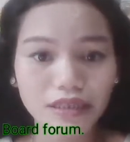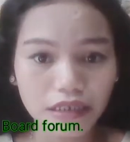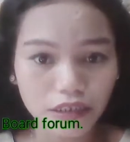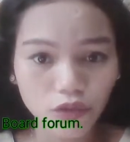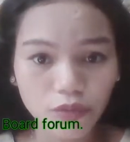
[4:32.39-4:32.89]

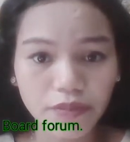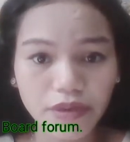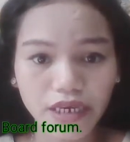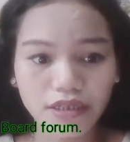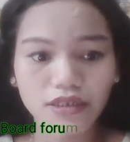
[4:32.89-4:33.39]
need to be
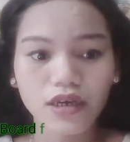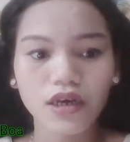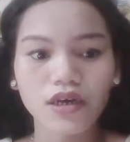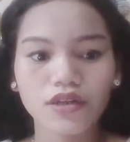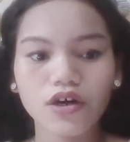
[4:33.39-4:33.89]
made.
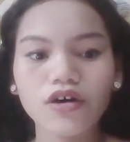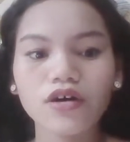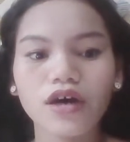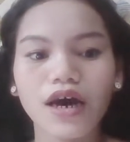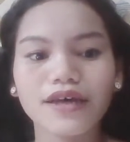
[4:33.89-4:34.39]

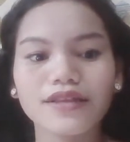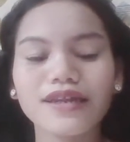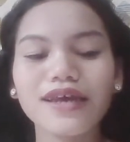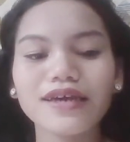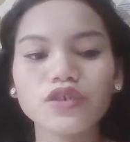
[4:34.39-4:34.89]
And
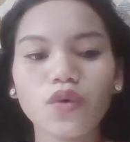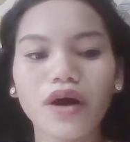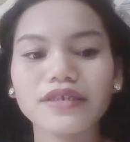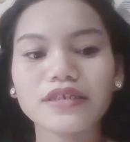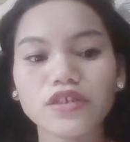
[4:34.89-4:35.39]
the next
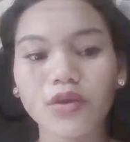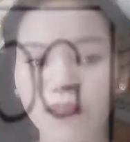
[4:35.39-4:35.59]
one is the